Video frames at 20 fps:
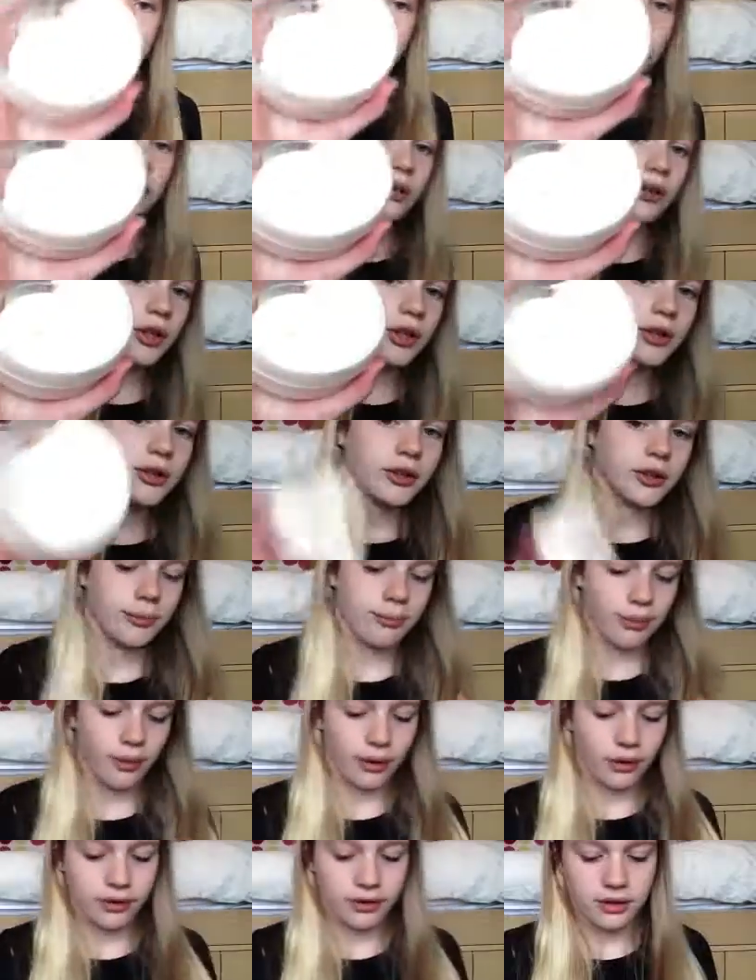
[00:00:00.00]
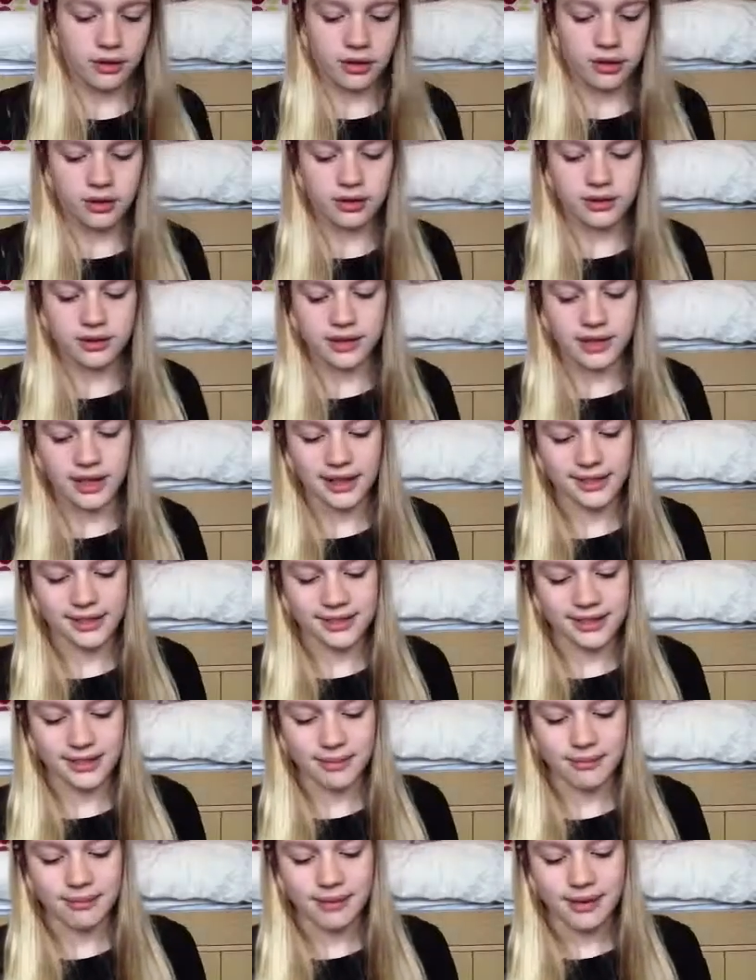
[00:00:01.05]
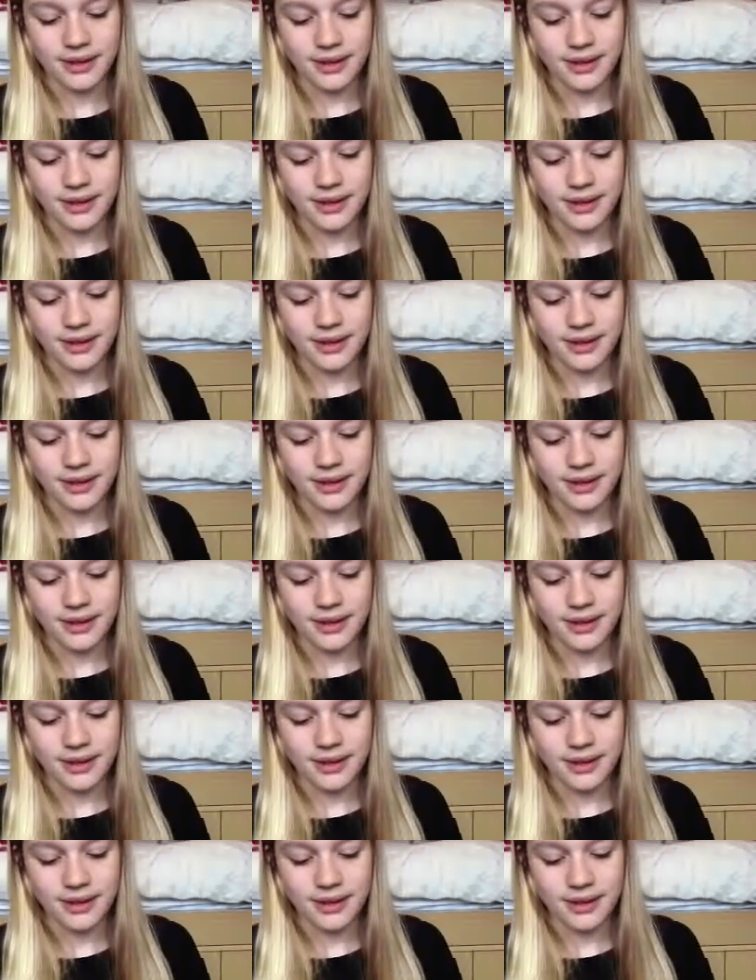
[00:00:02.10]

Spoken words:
Just used them both to test them.